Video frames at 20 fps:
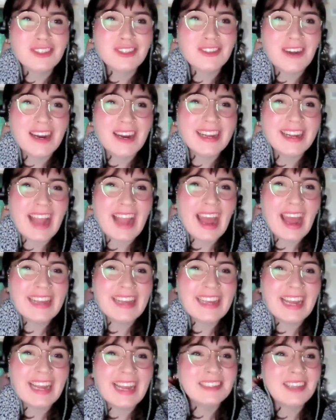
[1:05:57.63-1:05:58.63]
frustrating and
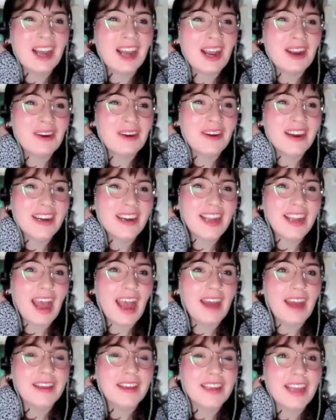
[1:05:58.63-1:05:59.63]
it gets tiring
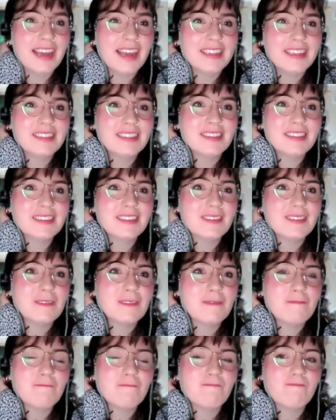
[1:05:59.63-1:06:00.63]
and it gets
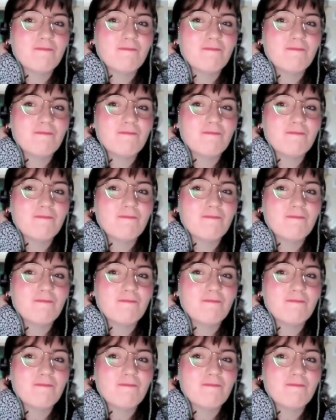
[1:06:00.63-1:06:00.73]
